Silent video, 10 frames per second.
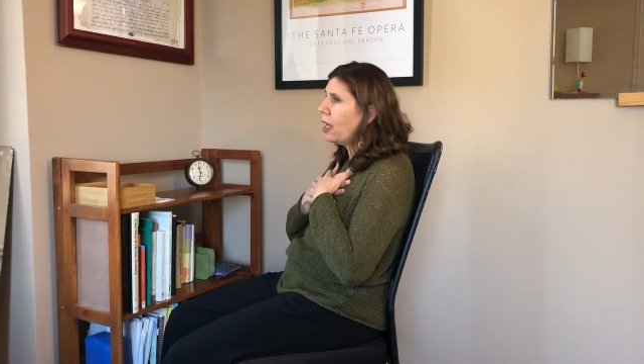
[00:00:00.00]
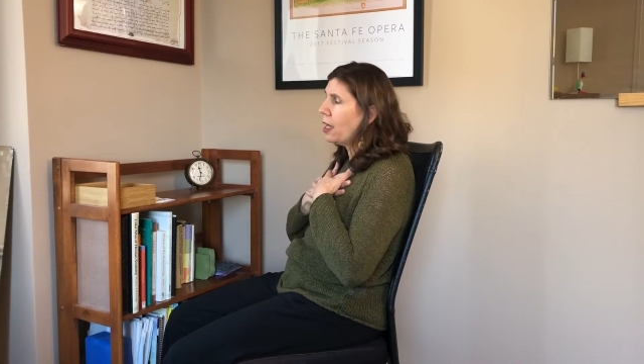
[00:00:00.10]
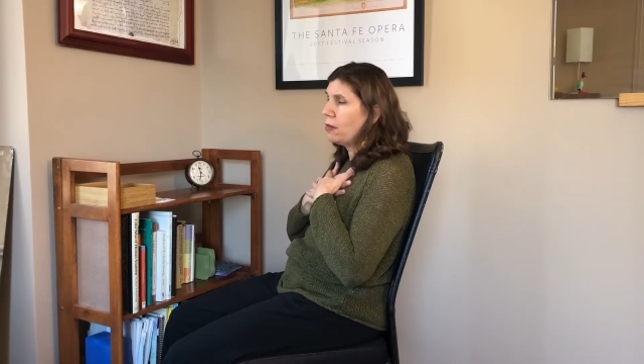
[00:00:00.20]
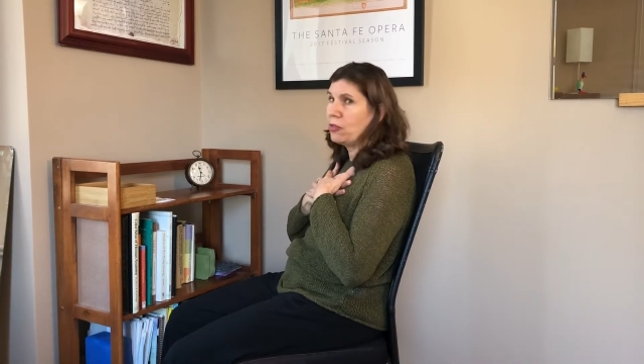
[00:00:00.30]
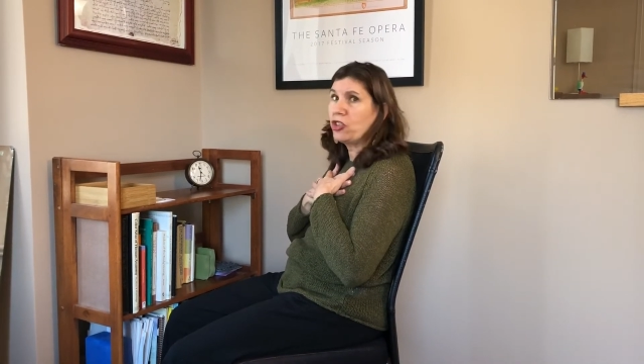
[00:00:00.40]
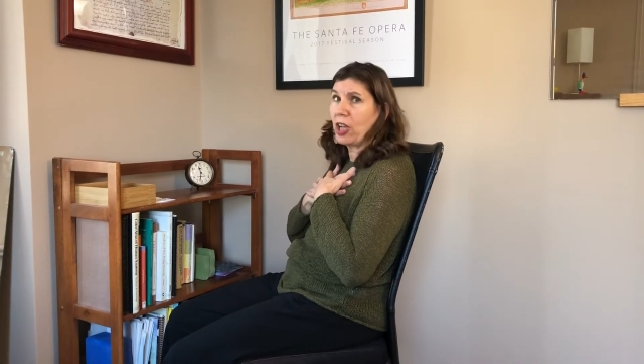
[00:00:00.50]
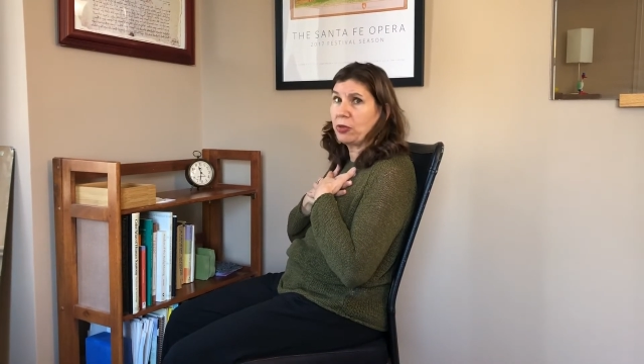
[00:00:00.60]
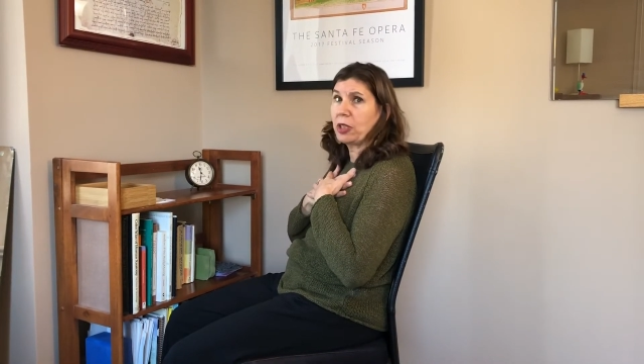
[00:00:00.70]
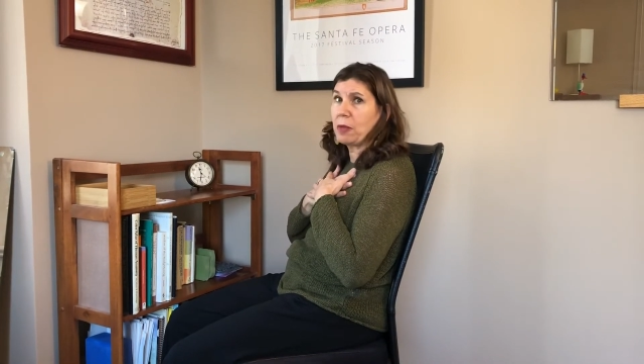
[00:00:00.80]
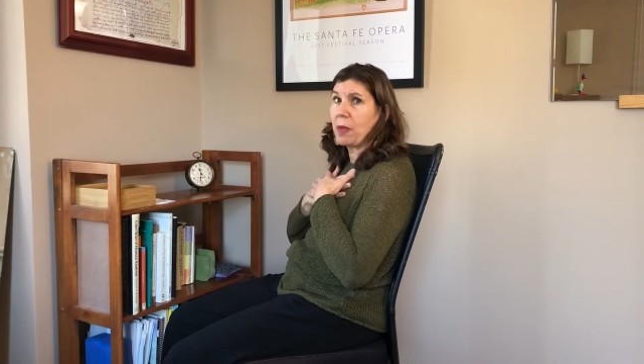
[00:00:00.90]
and
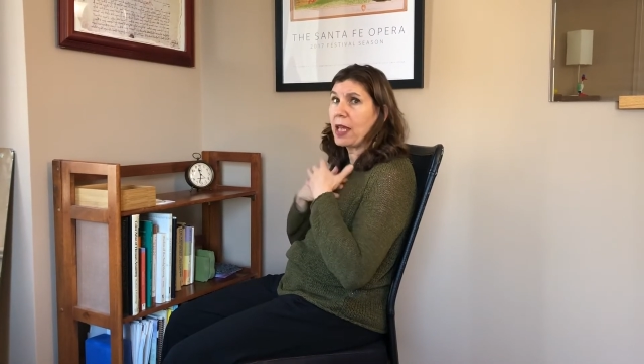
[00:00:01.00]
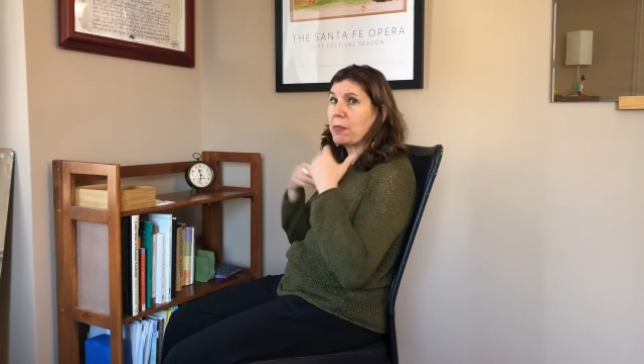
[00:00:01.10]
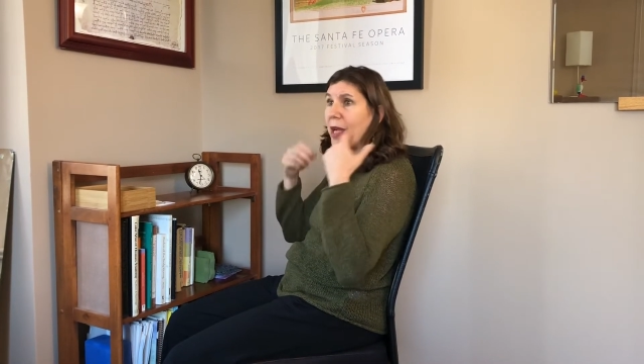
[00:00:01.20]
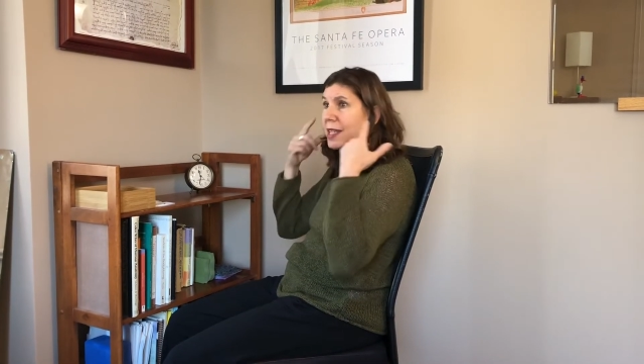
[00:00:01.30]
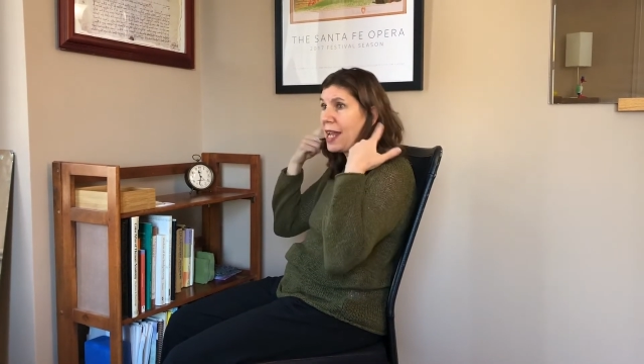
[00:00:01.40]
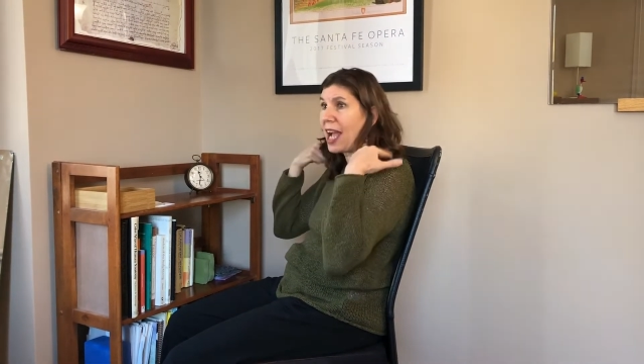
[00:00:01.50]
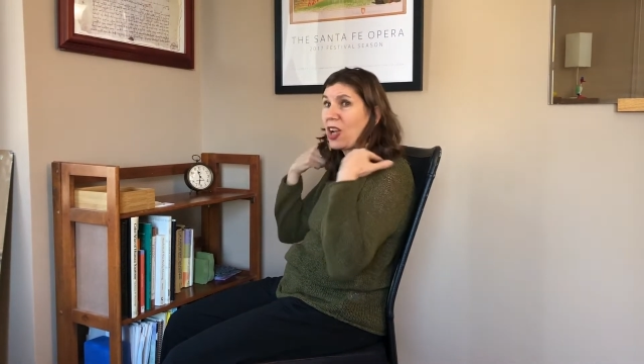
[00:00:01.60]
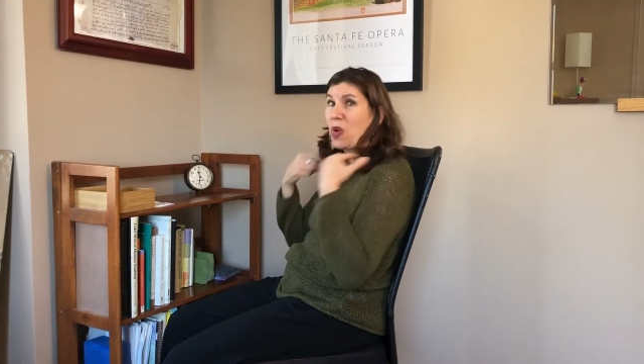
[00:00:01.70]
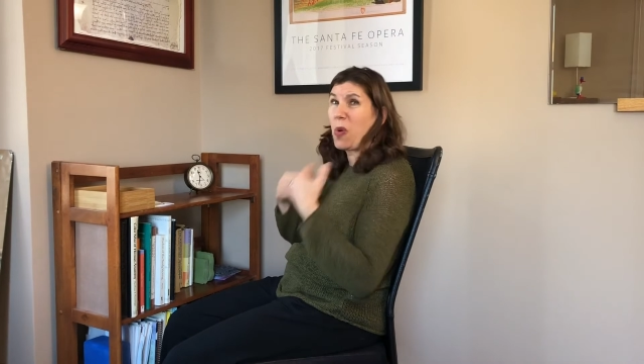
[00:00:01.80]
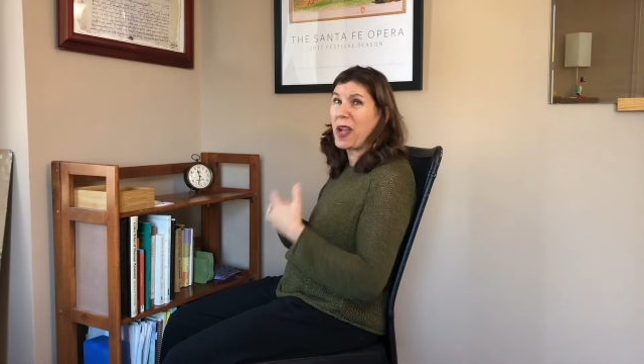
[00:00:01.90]
generally make my neck
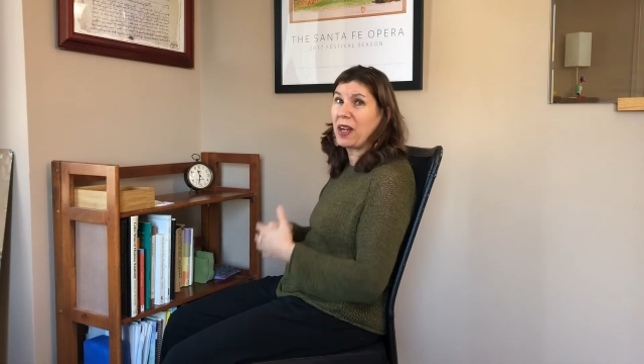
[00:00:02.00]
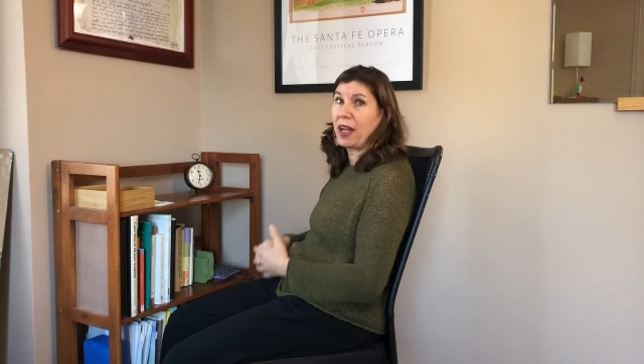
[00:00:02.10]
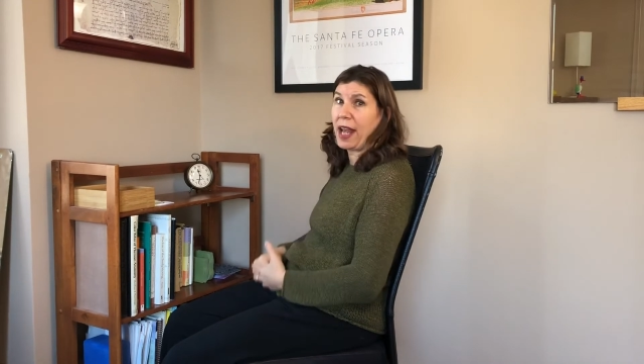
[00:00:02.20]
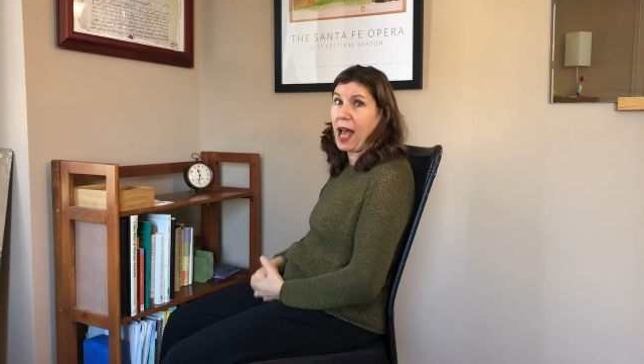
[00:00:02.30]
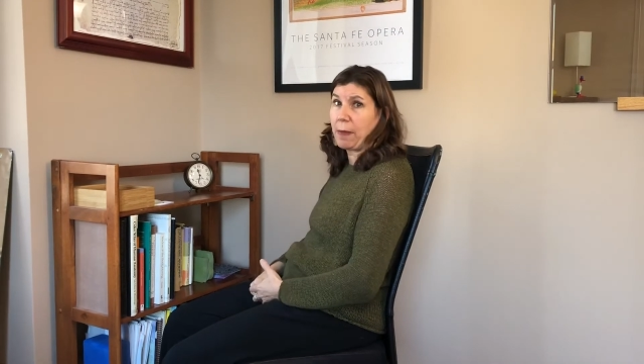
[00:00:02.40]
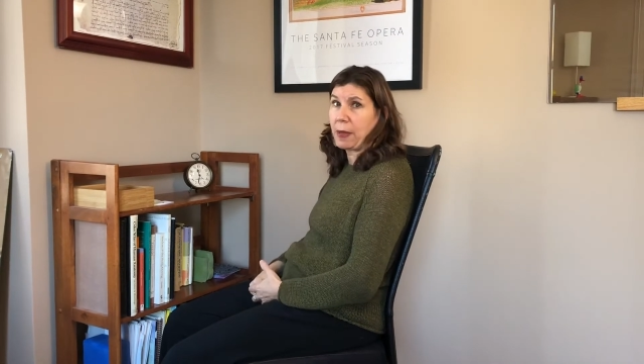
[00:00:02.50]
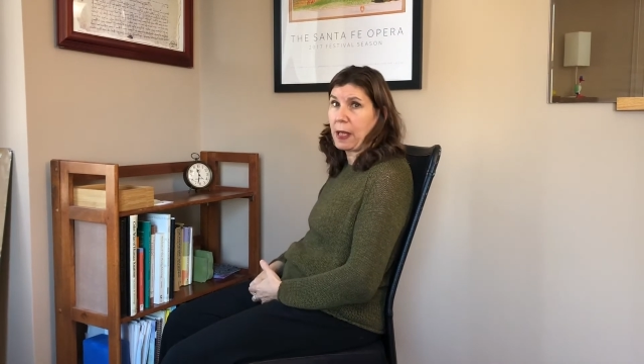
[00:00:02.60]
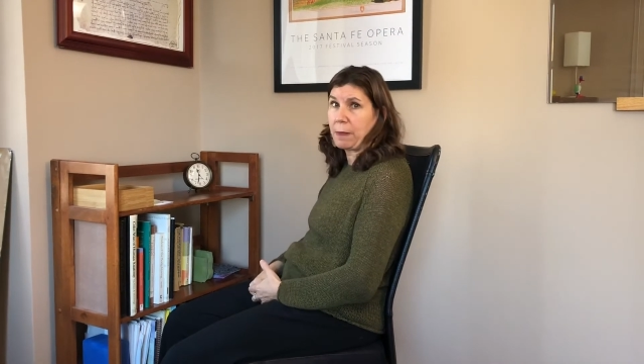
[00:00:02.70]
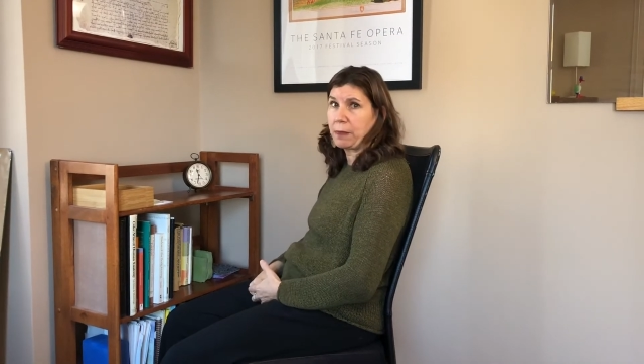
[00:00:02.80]
quite unhappy.